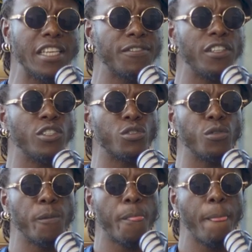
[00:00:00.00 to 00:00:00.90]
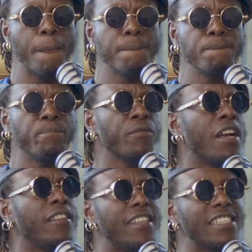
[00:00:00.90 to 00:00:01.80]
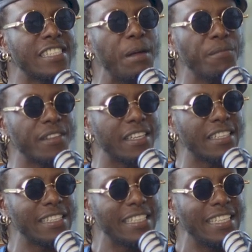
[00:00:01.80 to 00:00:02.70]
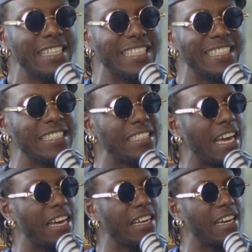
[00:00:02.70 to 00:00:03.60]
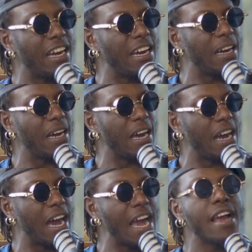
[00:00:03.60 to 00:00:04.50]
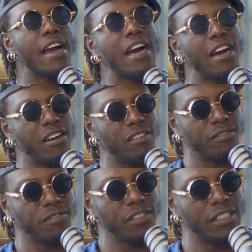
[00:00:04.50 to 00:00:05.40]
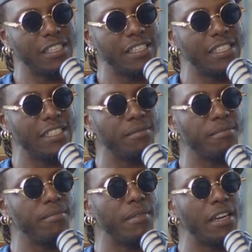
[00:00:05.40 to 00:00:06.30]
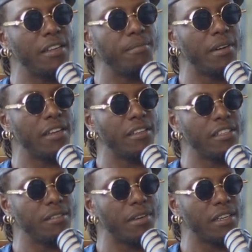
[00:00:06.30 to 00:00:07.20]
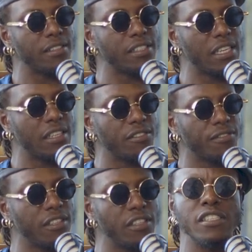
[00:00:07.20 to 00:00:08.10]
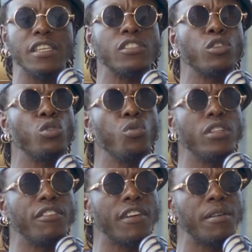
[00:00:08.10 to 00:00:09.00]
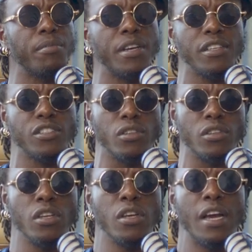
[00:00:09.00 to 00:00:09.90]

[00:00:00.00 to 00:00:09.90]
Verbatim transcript: that's very true there's something that i have in my my in myself it's to do with the vibration